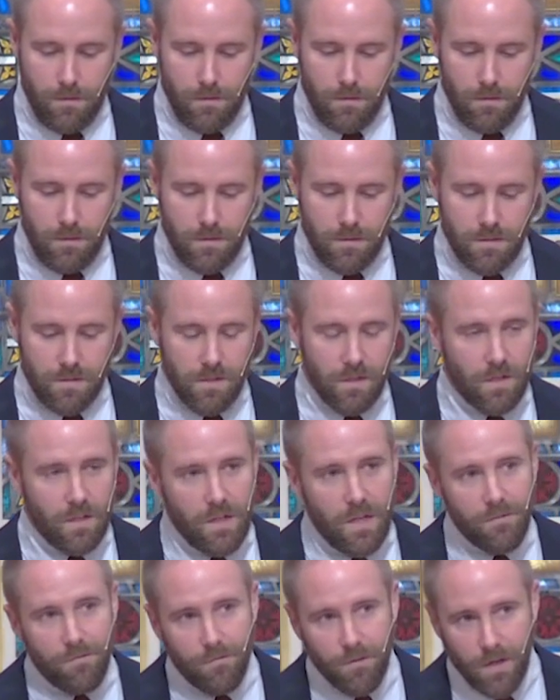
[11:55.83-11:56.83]
The
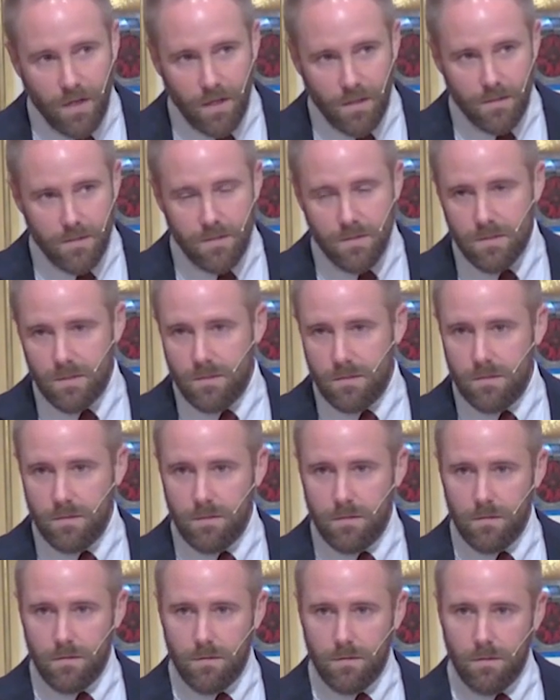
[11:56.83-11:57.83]
significance
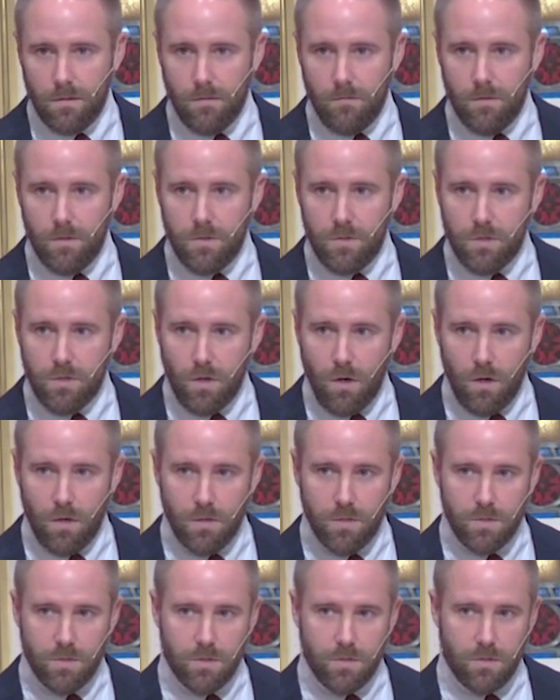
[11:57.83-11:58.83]
of the
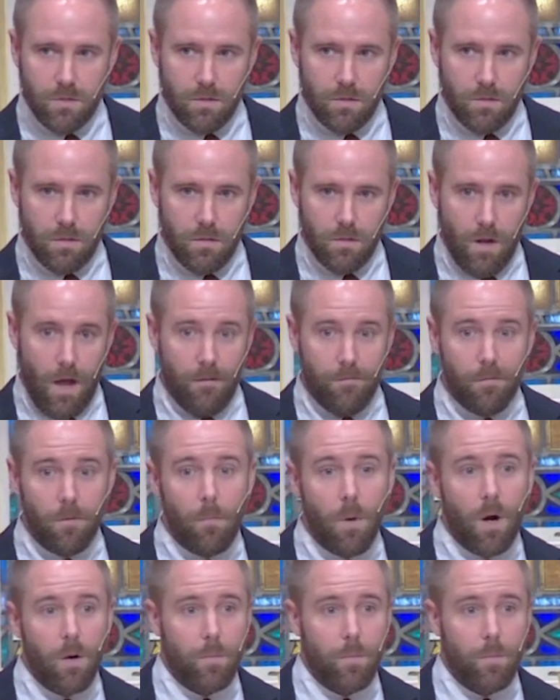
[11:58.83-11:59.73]
church, not from our